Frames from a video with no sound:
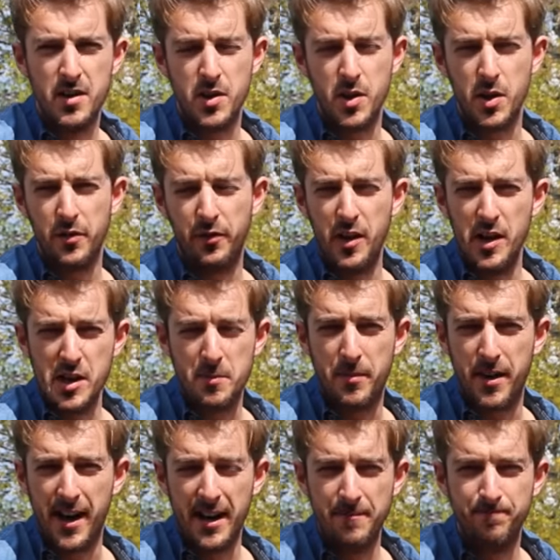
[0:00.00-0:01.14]
So the first
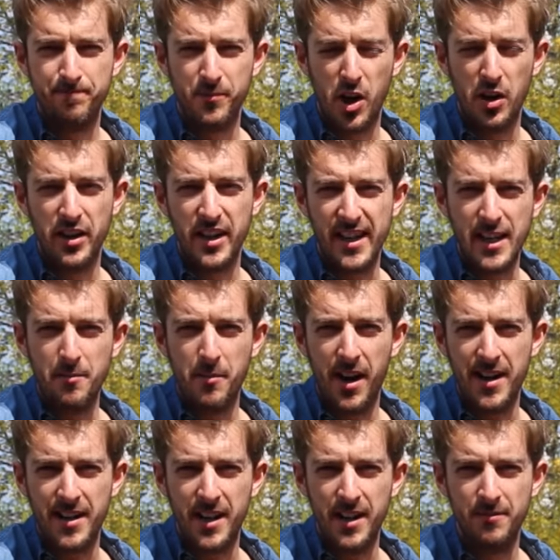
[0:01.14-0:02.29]
bar on the E
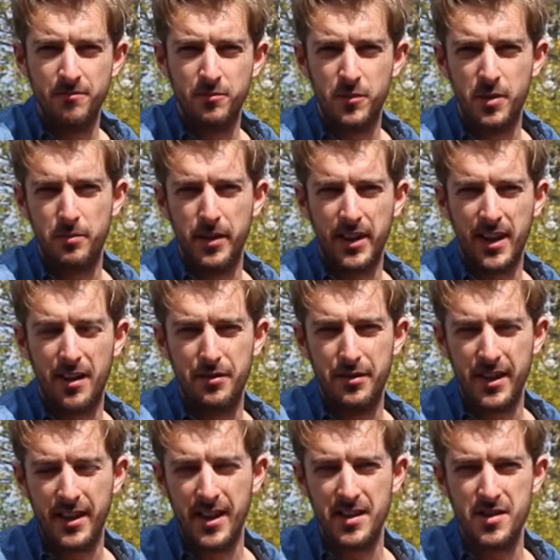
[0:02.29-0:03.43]
minor, we pick our
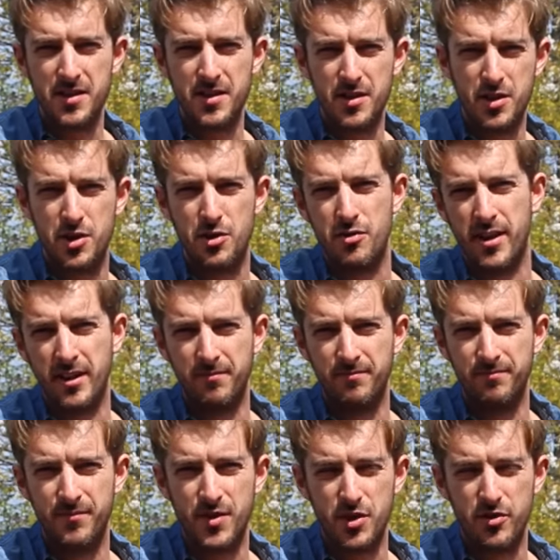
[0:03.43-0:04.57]
thickest string,
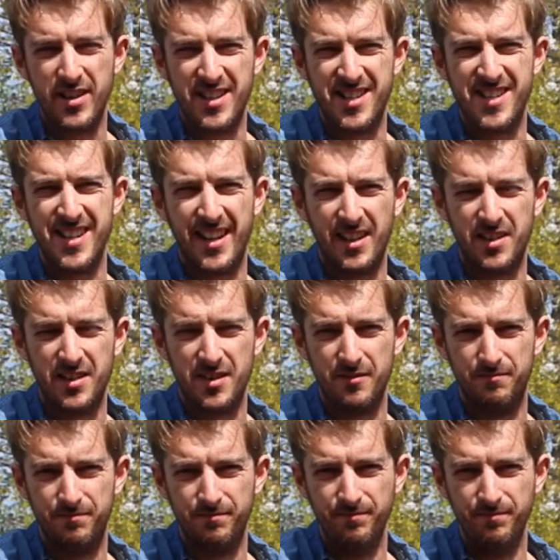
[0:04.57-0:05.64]
string 6.